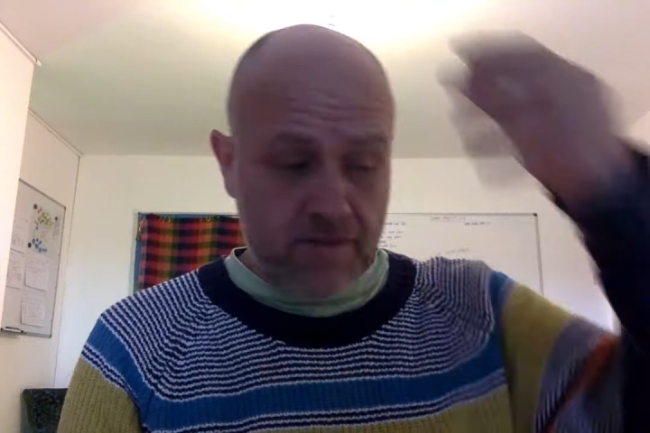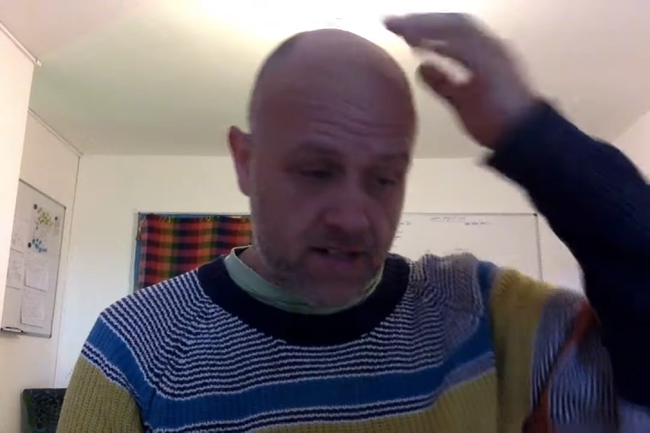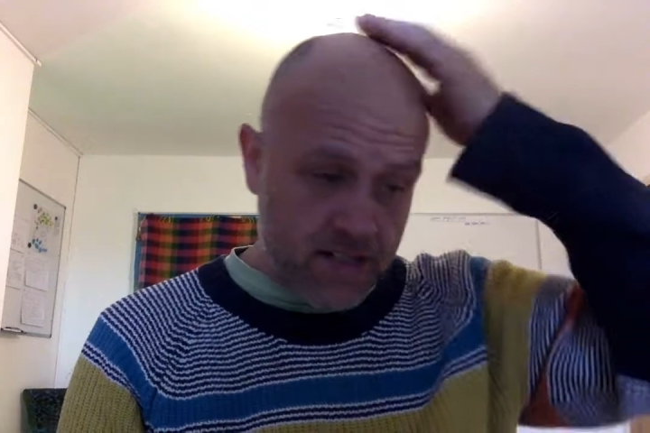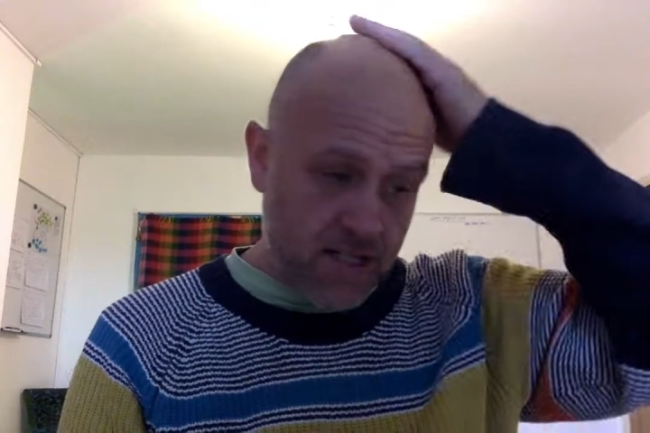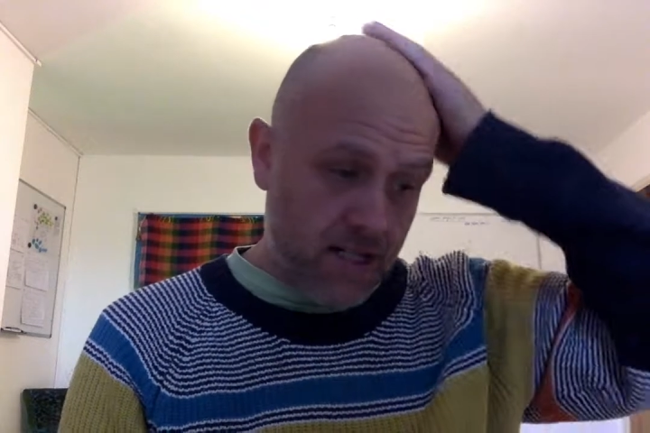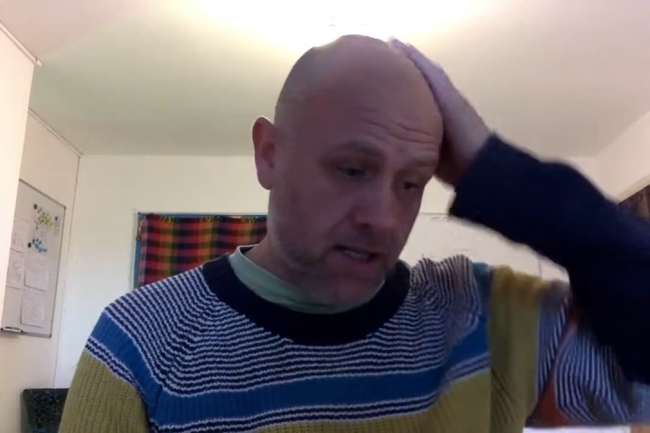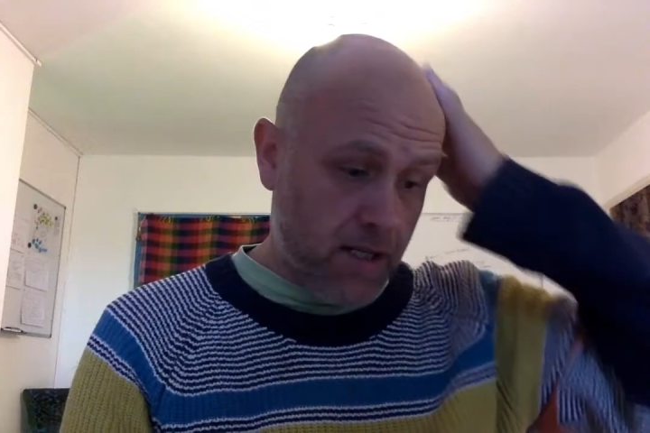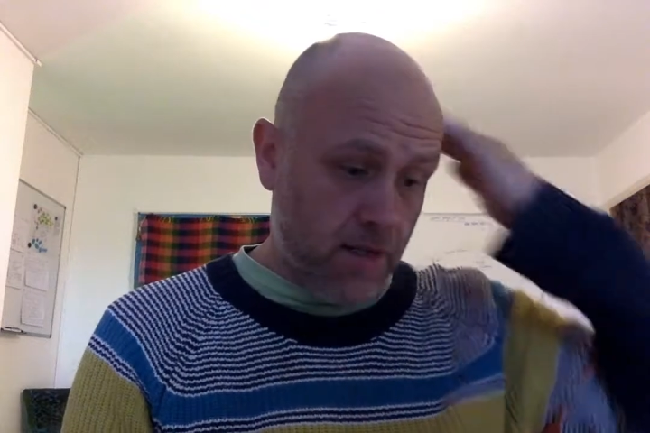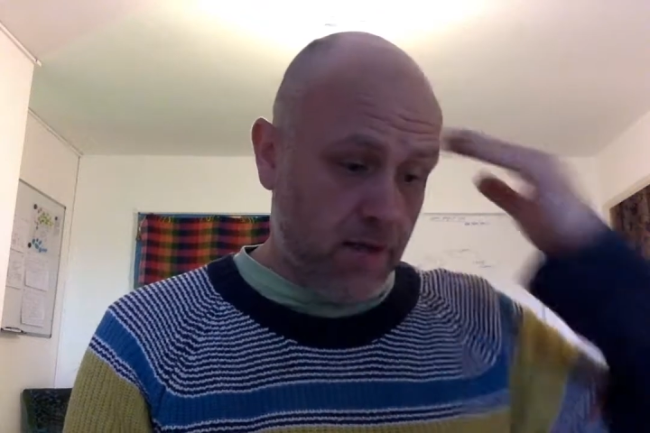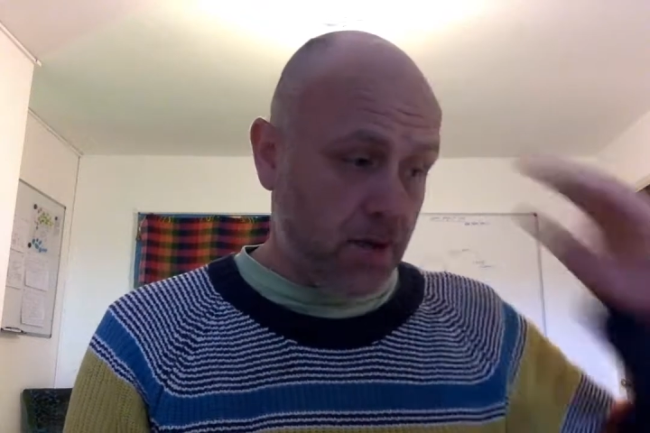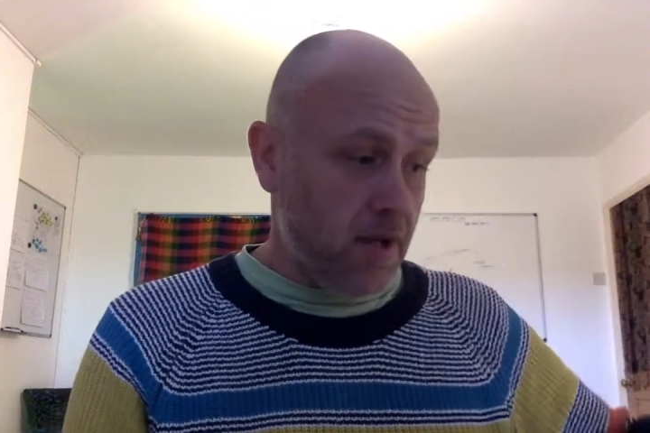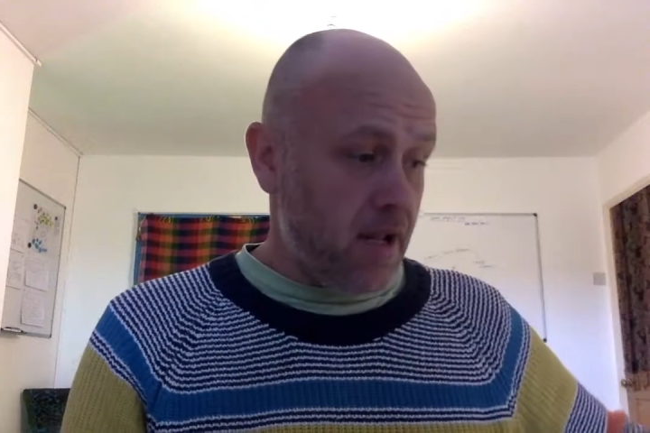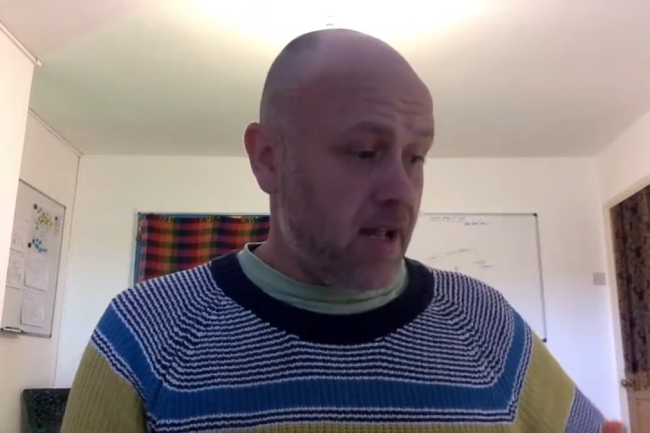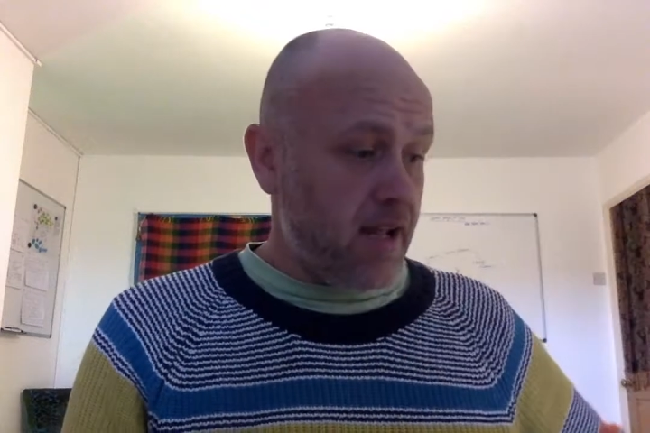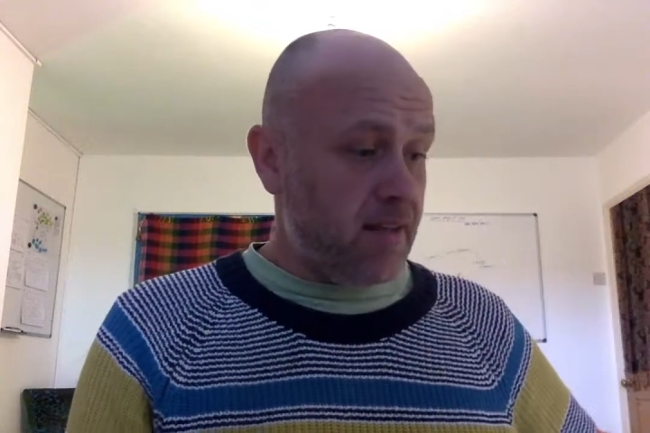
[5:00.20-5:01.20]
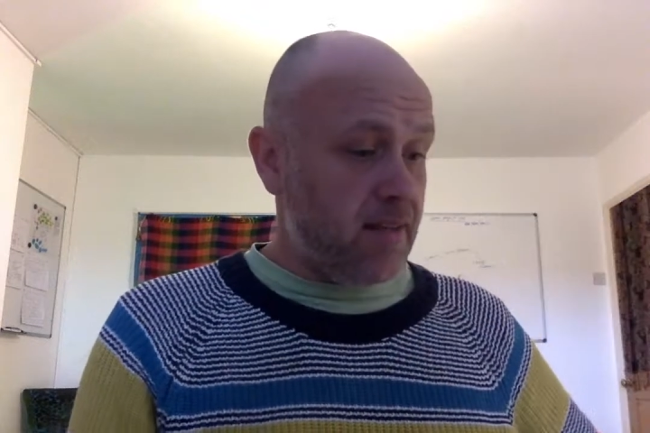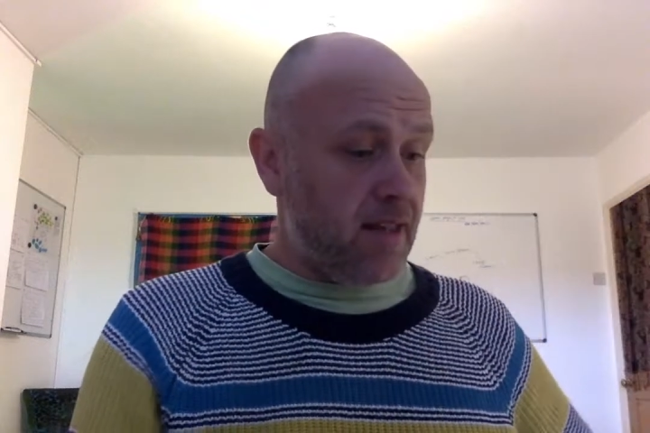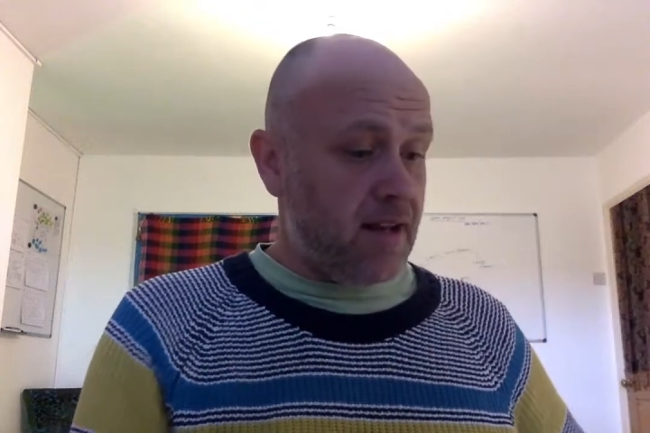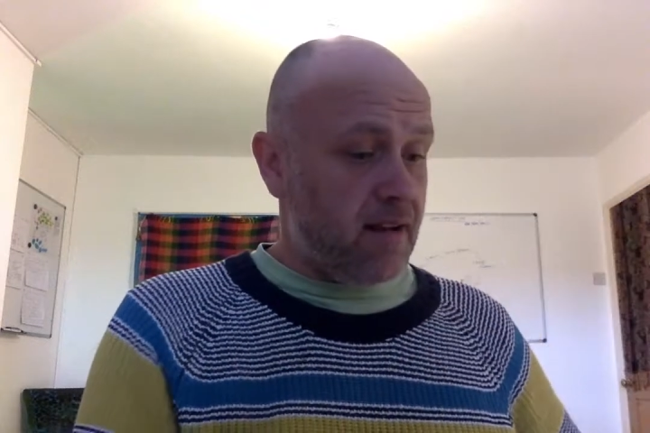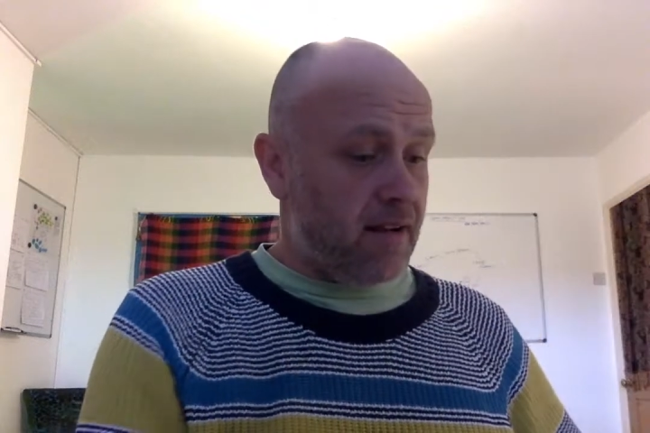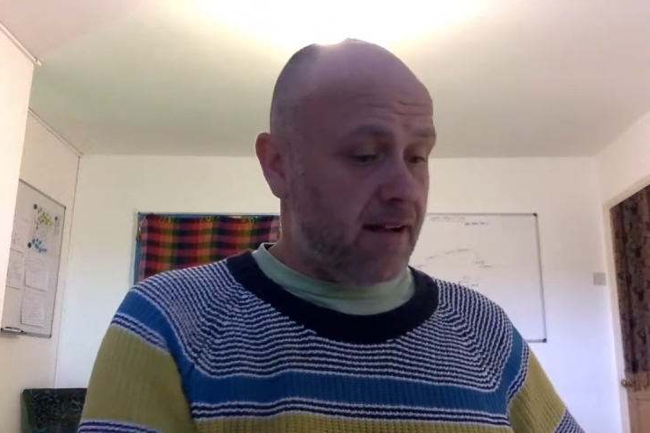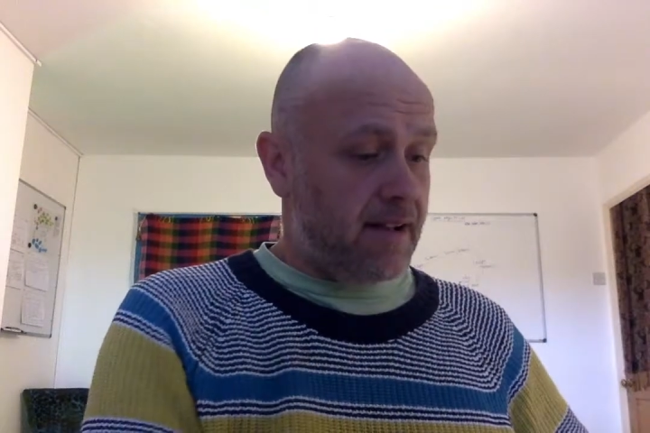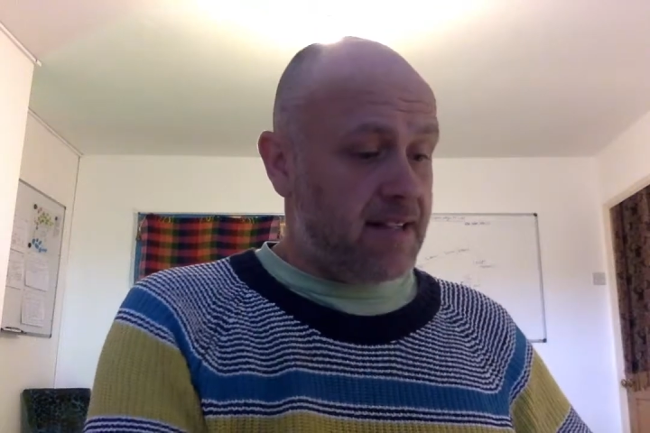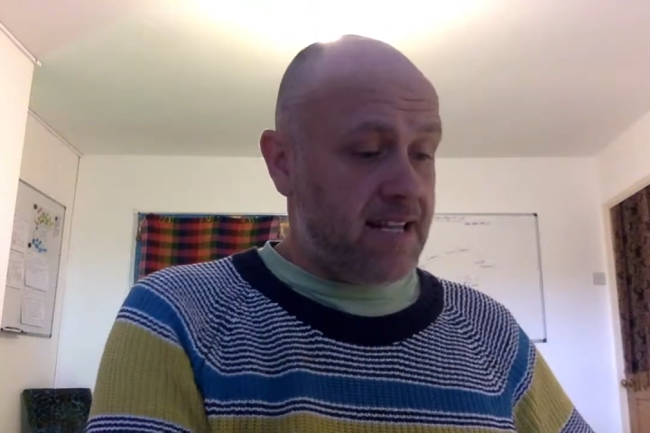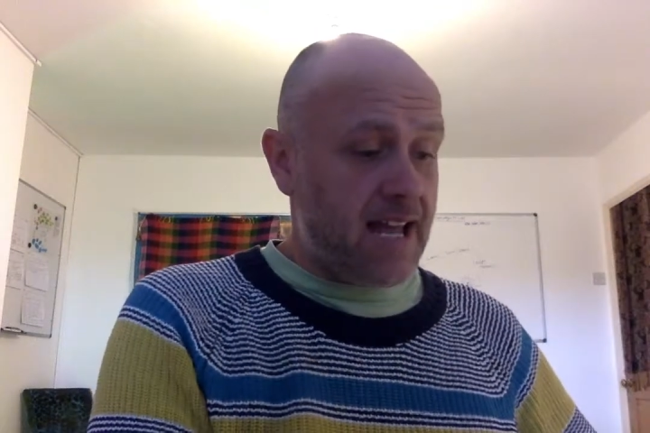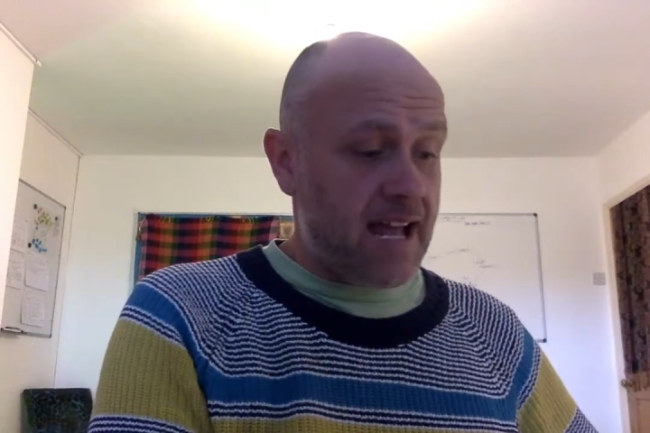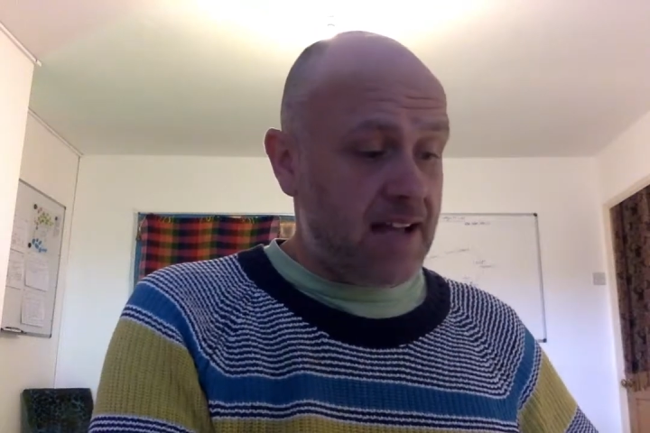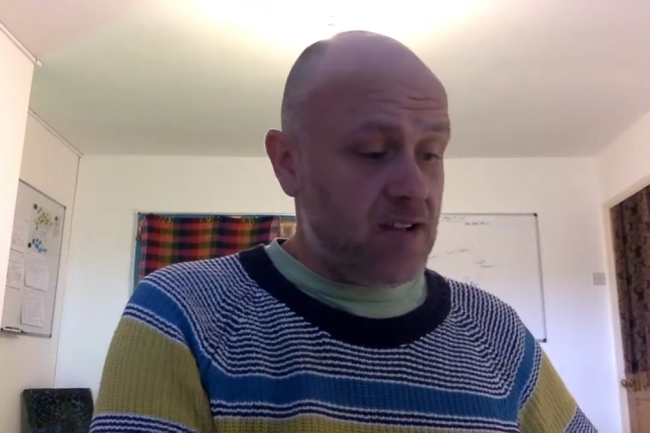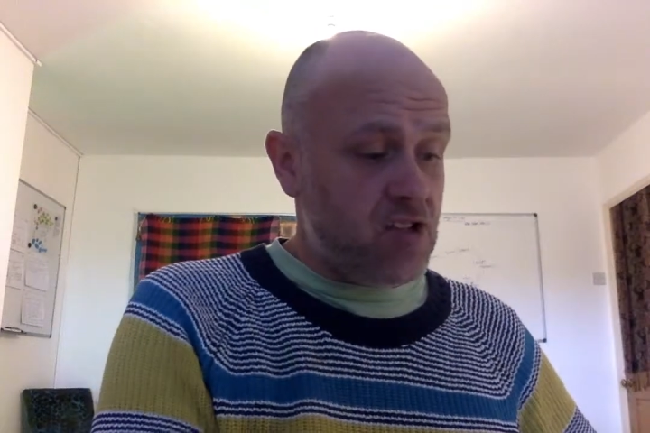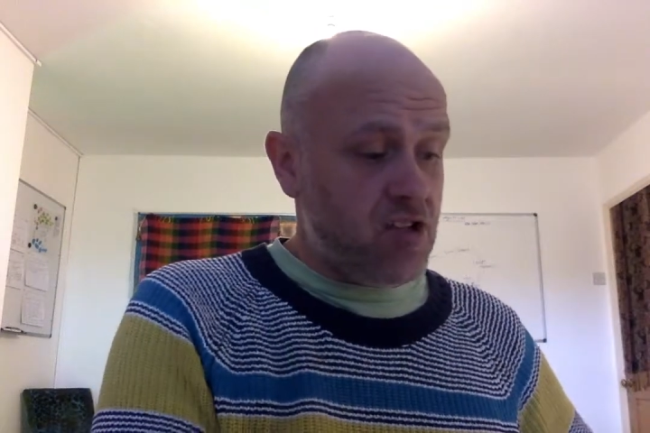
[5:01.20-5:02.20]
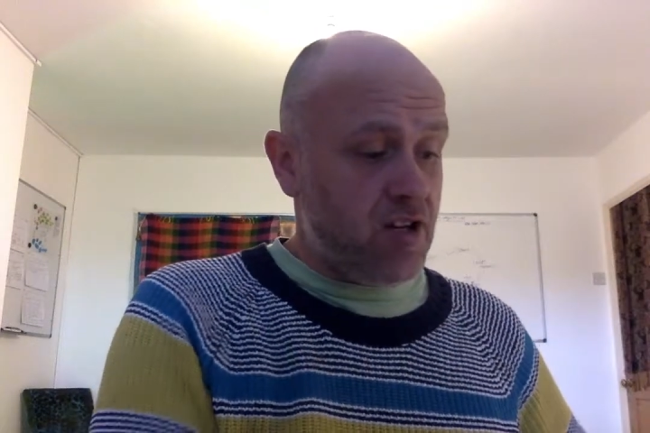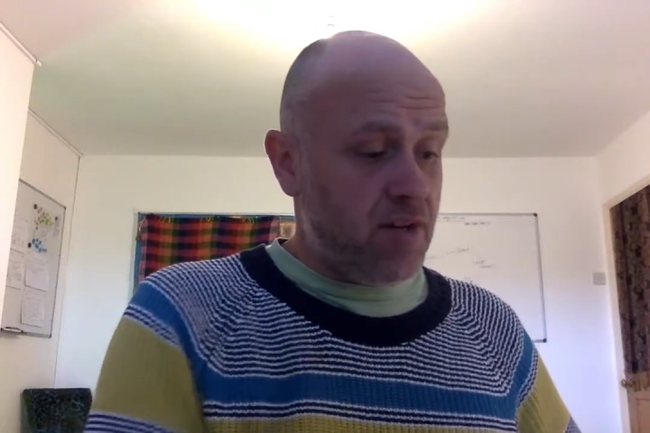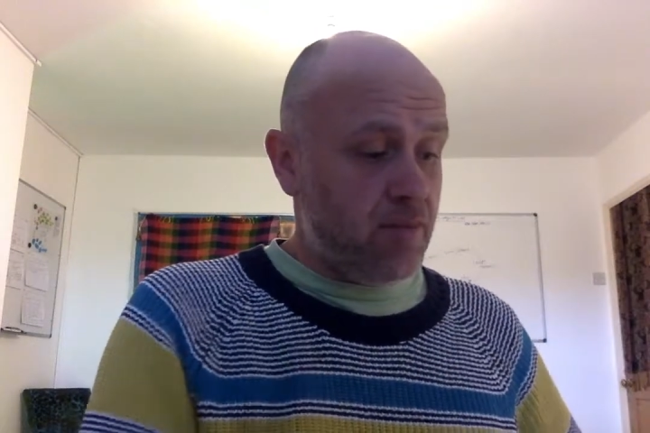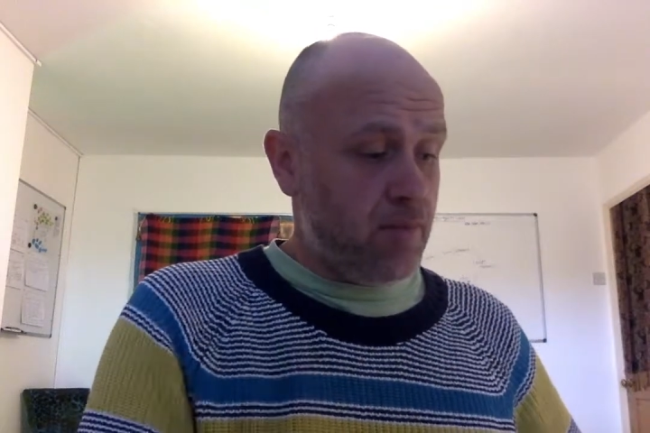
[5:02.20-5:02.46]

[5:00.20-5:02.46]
it to you, and then I attach